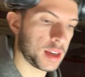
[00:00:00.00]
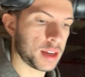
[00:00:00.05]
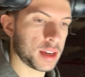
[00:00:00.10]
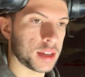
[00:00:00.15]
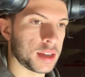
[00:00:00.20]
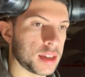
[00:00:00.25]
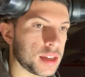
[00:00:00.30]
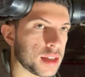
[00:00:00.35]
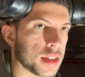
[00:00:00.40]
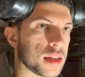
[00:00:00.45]

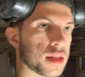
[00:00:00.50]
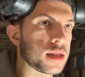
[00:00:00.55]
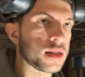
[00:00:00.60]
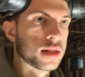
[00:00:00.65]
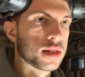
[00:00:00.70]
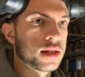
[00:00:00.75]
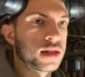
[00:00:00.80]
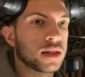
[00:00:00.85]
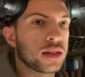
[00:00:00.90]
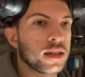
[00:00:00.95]

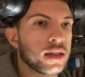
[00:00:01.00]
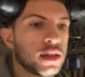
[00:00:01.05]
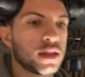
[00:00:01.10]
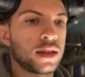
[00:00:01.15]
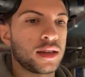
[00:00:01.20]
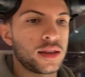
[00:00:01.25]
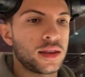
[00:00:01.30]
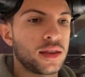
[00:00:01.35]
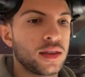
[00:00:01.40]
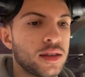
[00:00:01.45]
is
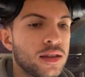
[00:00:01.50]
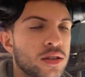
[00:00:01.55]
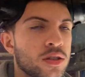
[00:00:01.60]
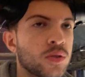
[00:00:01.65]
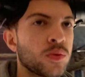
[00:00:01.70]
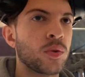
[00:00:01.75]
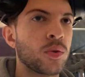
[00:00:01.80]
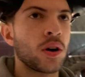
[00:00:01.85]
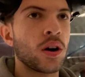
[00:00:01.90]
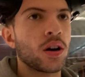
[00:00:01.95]
in this
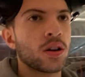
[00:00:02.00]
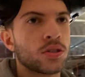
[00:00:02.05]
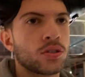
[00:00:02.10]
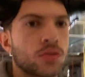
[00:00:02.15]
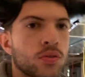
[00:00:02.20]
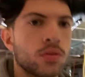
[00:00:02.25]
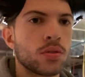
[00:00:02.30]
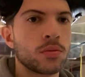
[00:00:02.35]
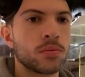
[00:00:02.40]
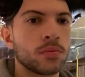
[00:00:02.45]

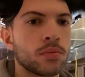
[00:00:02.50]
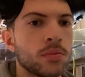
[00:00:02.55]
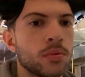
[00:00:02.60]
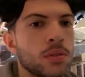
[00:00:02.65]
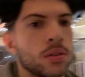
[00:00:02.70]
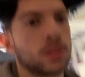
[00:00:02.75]
washroom.